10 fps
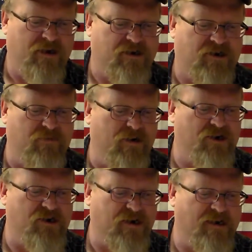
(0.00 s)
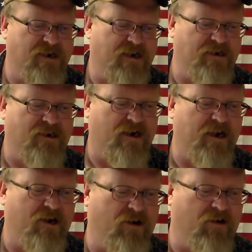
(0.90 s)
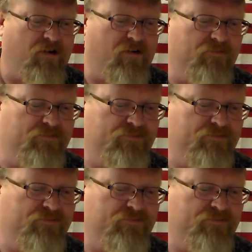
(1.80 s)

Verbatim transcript: is commissioned as a Kentucky Colonel.